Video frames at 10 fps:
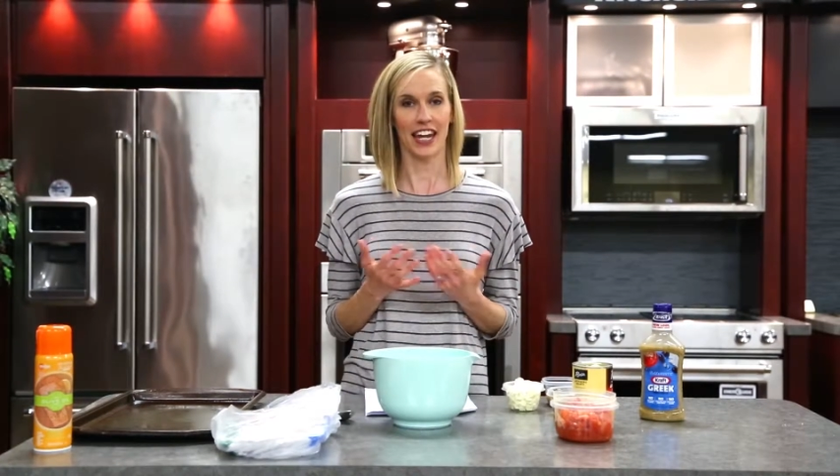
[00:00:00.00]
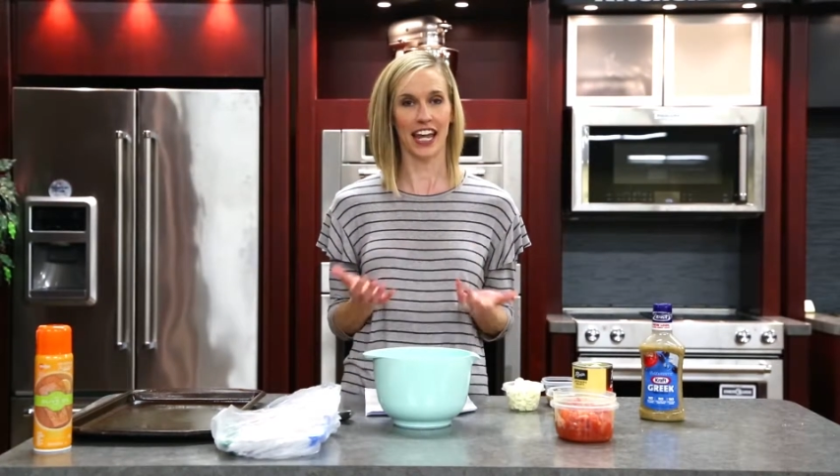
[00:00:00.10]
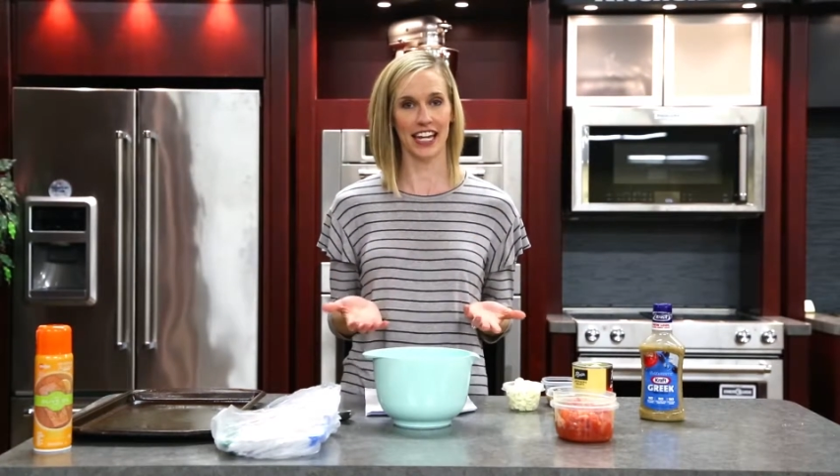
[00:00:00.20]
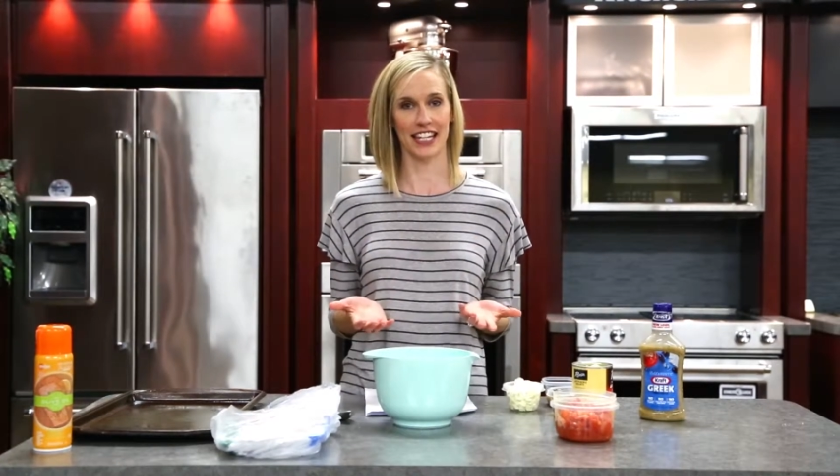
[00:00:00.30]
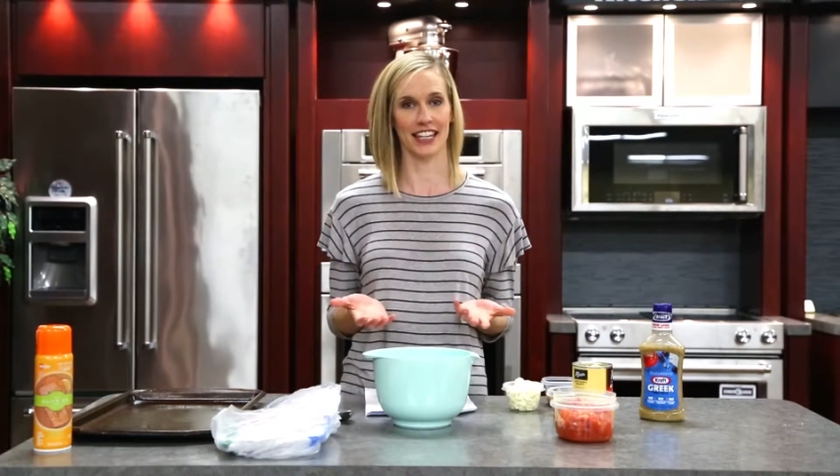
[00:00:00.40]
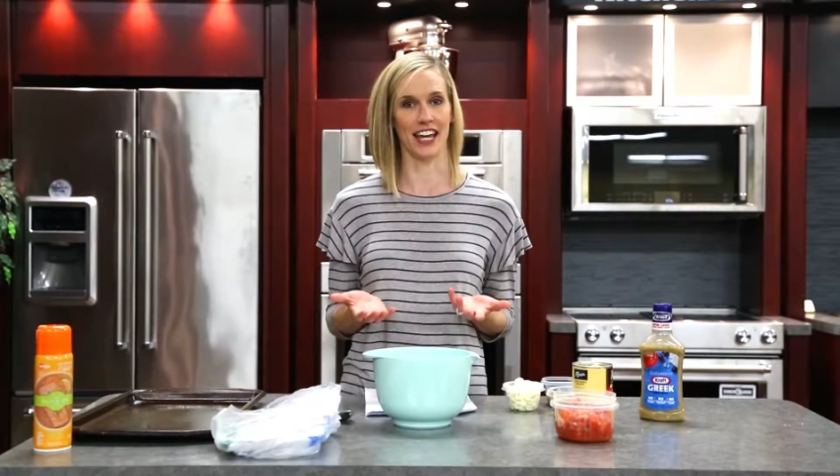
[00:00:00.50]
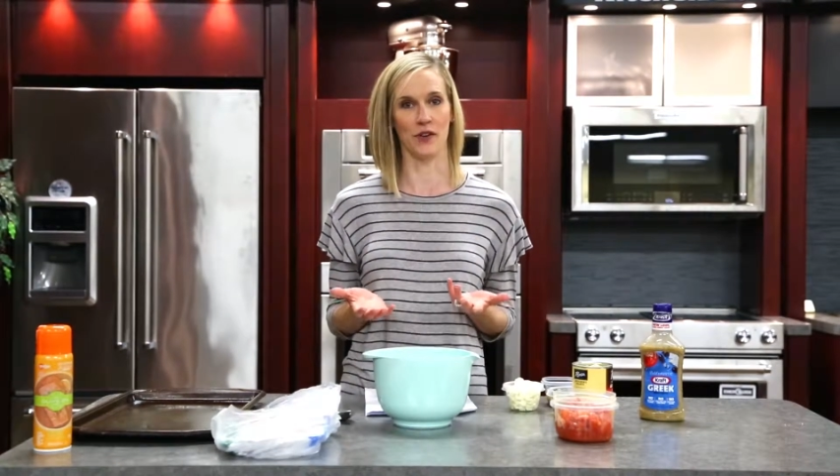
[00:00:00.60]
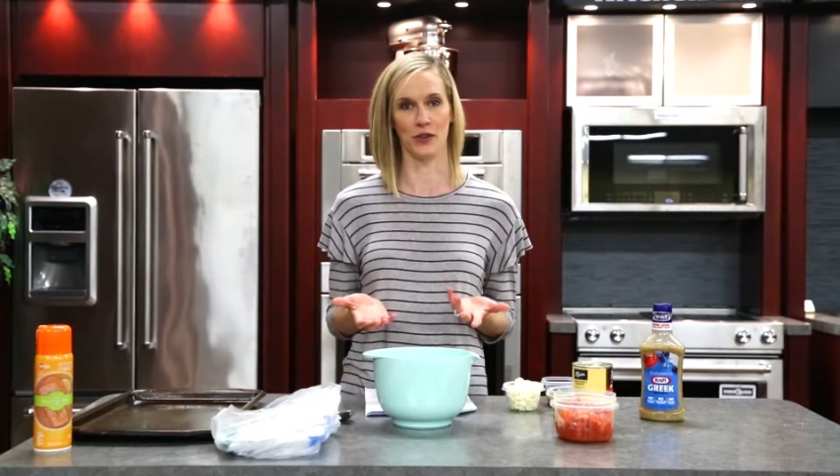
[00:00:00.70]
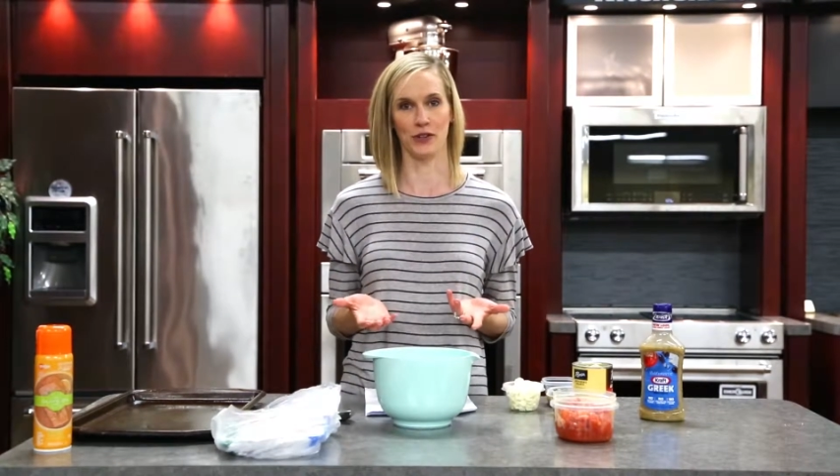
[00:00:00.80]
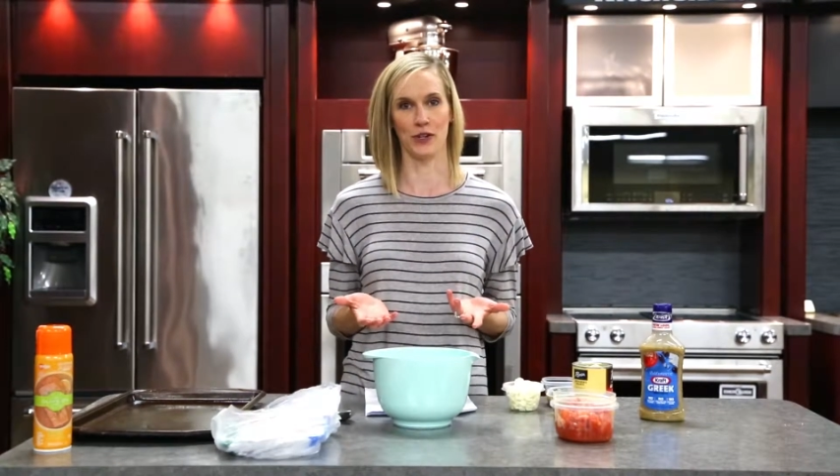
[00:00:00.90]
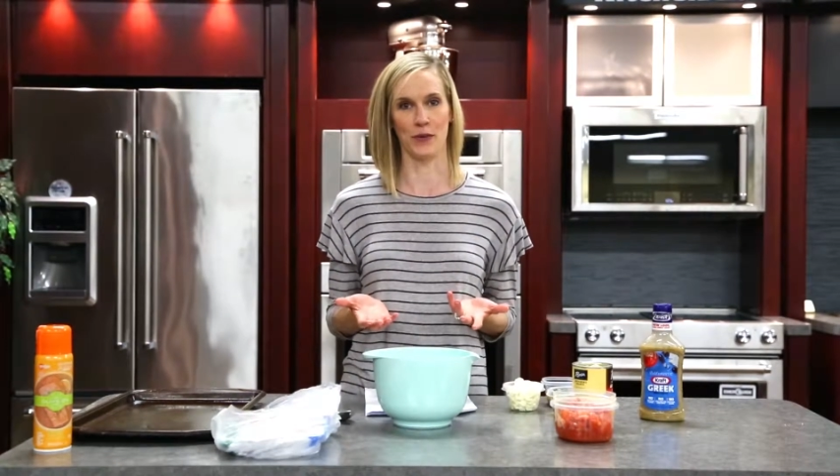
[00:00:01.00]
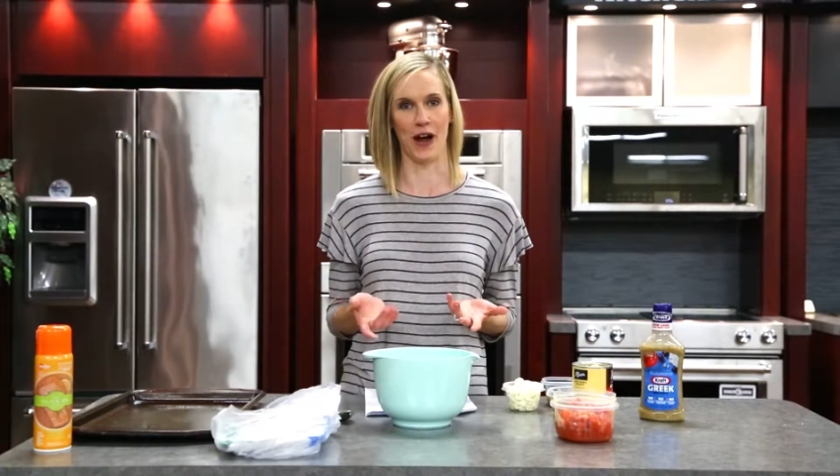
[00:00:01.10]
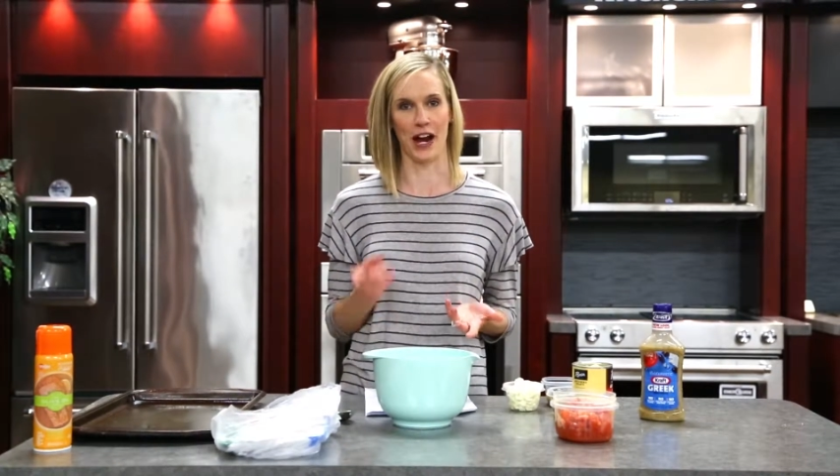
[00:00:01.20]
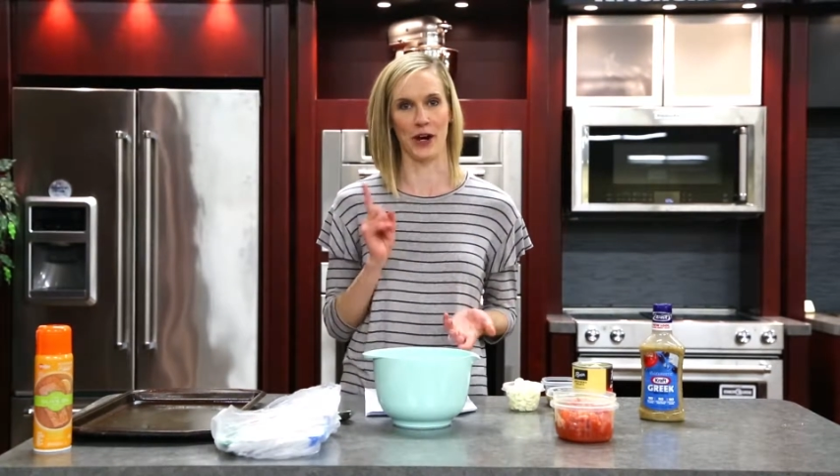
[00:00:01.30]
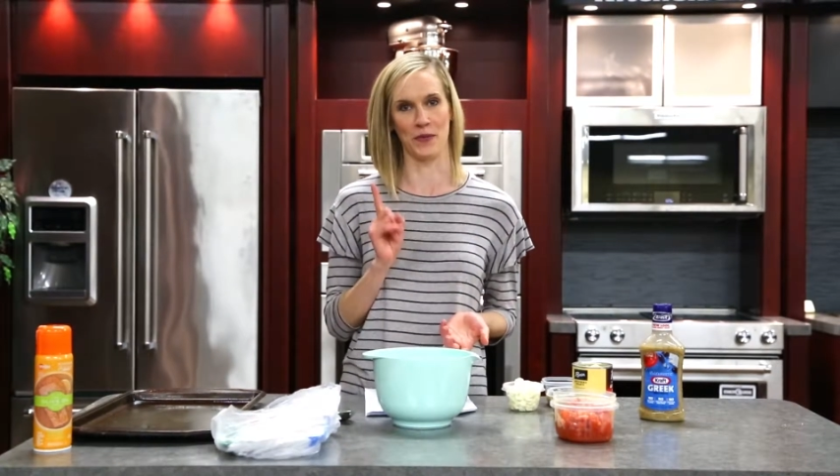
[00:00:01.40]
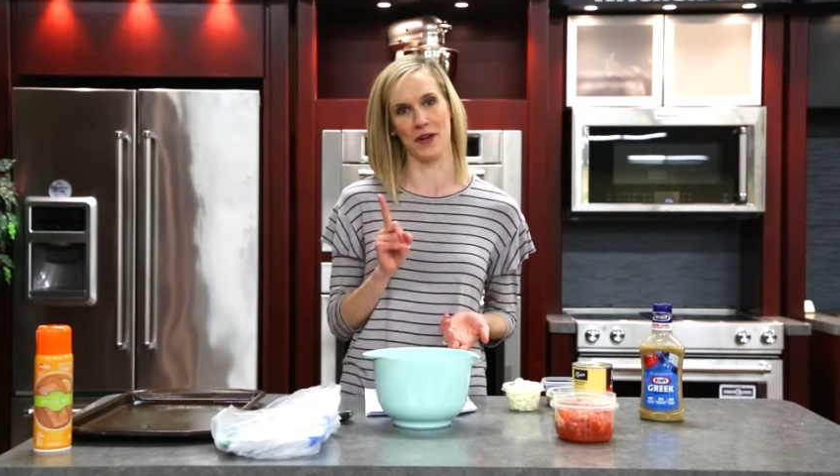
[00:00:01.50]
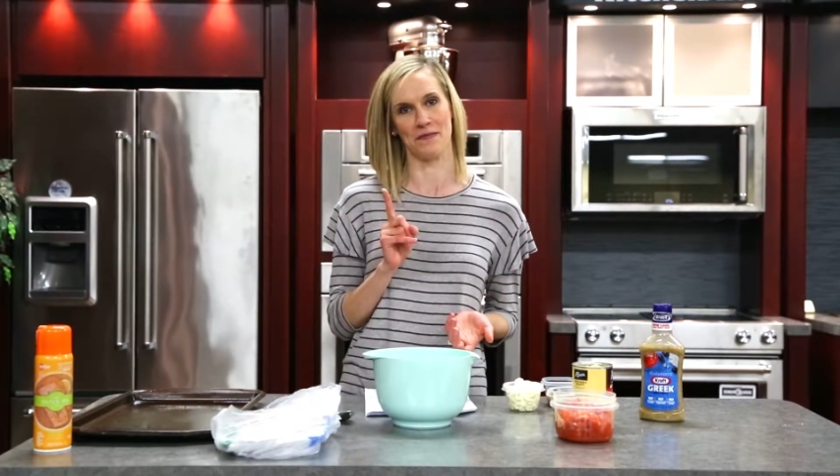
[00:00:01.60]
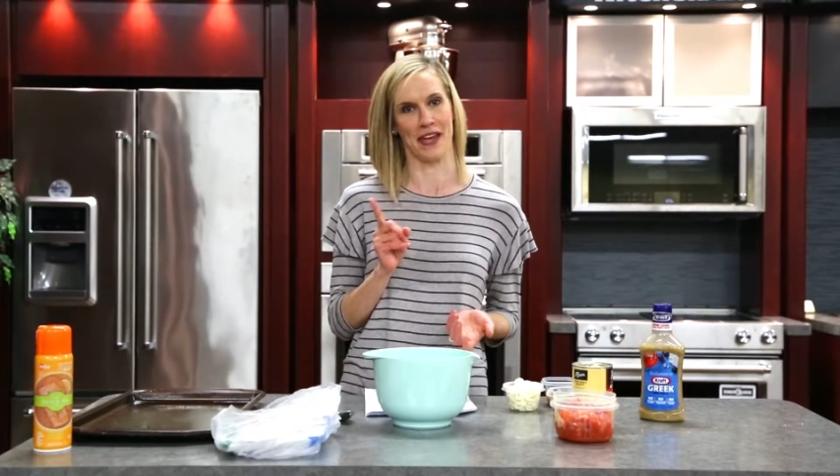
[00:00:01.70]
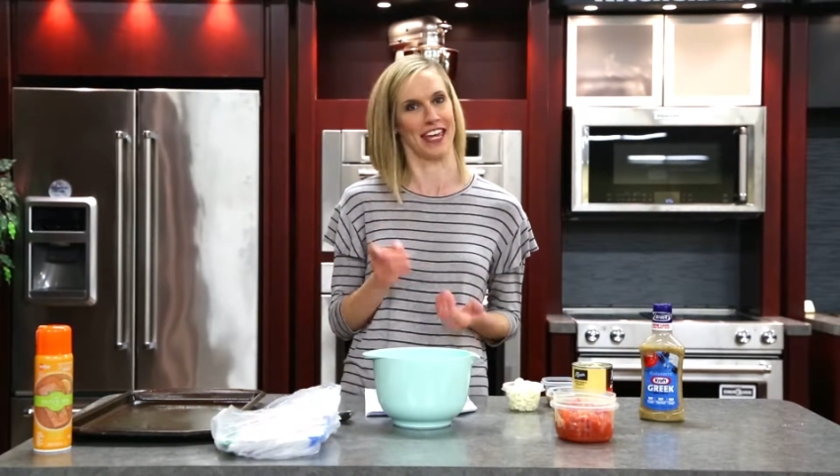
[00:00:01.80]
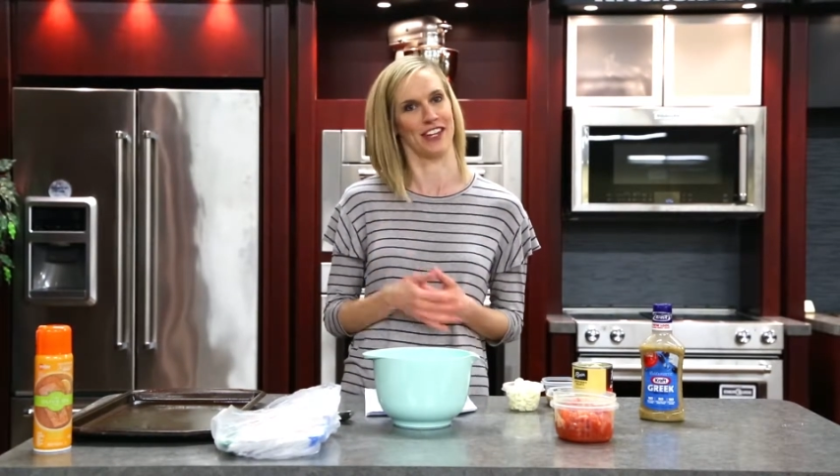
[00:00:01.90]
And they only require one
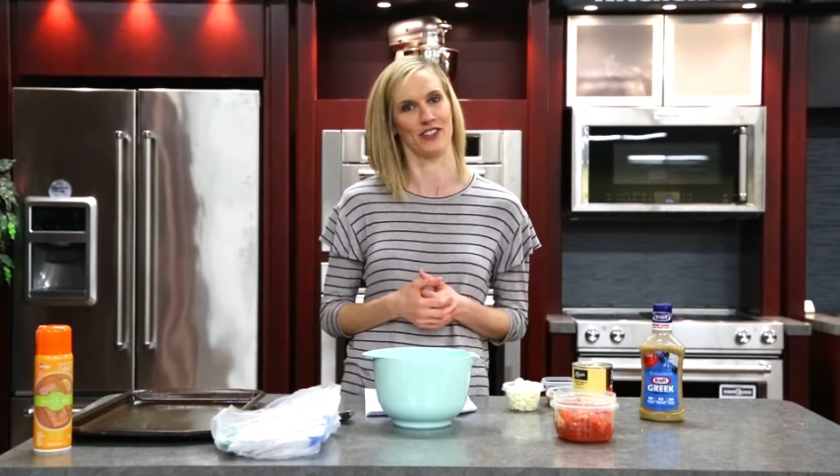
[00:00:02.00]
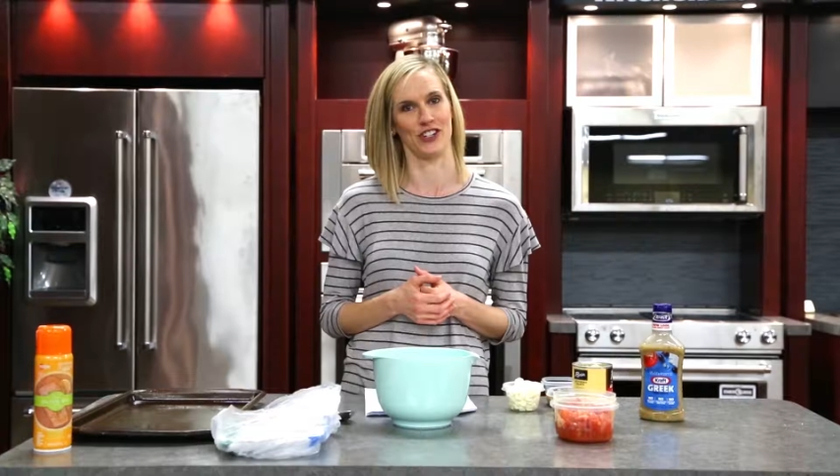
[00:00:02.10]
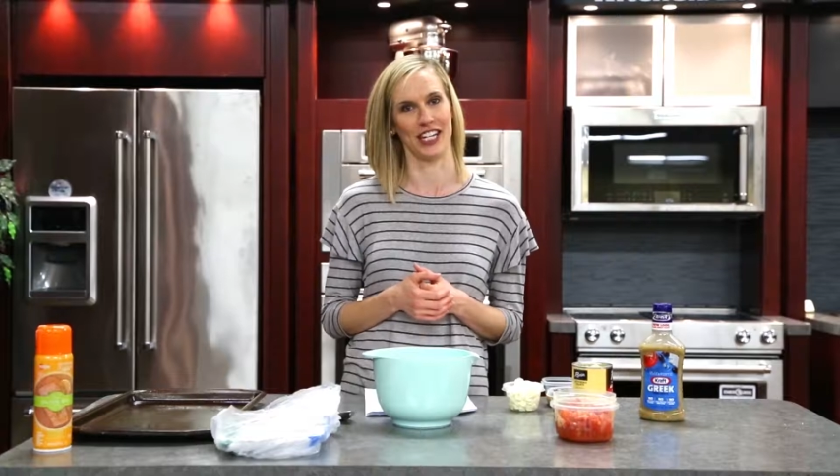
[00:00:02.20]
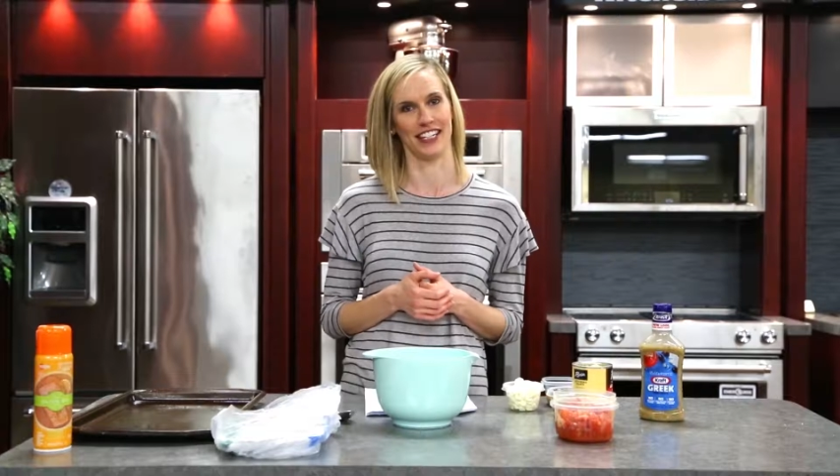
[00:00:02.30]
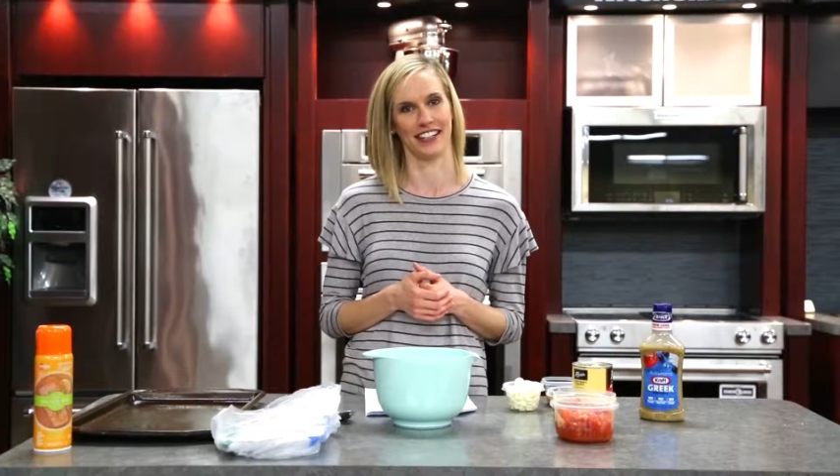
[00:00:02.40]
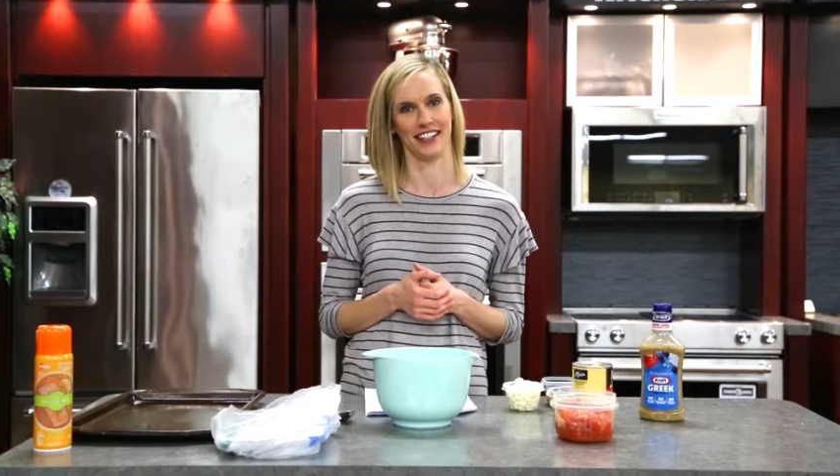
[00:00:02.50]
baking sheet.